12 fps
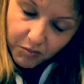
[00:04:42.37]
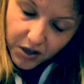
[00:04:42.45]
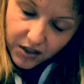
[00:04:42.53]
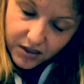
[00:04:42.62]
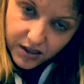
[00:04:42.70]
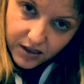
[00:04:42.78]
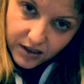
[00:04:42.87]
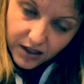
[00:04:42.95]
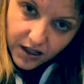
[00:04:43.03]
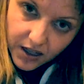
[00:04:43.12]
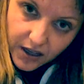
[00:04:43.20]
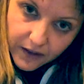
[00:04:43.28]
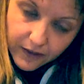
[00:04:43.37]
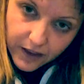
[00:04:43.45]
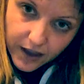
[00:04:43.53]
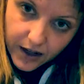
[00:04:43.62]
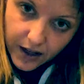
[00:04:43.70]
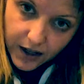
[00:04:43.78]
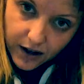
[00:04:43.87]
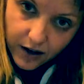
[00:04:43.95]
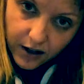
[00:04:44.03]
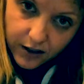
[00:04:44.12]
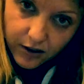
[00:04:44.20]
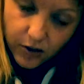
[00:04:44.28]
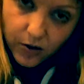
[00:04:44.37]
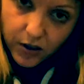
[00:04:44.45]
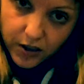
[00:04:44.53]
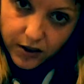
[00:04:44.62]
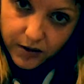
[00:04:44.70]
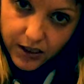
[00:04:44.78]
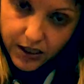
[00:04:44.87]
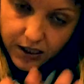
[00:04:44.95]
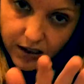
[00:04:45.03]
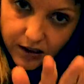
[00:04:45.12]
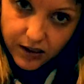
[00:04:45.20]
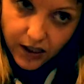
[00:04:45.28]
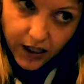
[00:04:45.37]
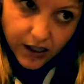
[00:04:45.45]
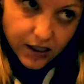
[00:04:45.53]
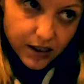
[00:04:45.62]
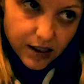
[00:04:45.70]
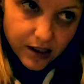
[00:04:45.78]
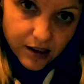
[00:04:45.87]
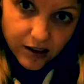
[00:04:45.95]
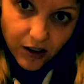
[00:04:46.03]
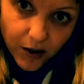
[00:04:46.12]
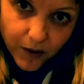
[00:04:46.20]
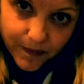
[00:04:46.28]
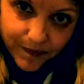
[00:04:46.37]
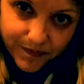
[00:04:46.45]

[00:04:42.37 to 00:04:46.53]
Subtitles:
person than a hardcore detailed scientist. So